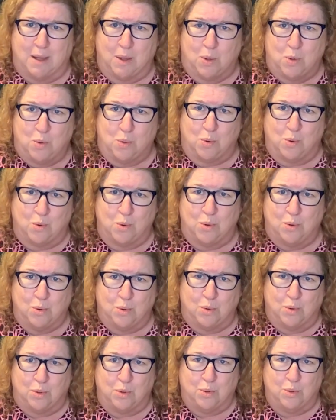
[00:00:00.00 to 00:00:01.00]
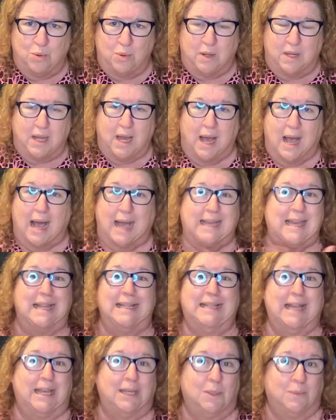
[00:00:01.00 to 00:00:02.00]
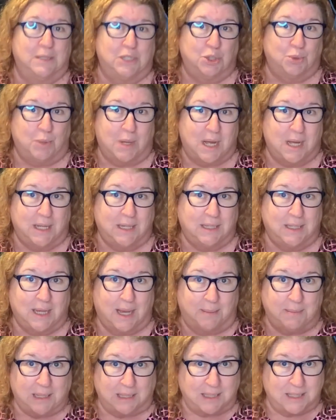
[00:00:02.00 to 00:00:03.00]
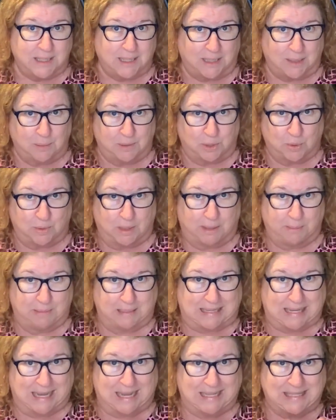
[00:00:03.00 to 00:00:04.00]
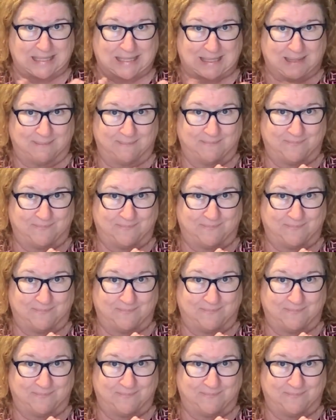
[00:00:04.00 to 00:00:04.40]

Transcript: Ooh, ooh, ooh, ooh, ooh. I can't tell you which one. I'm not going to tell you which one because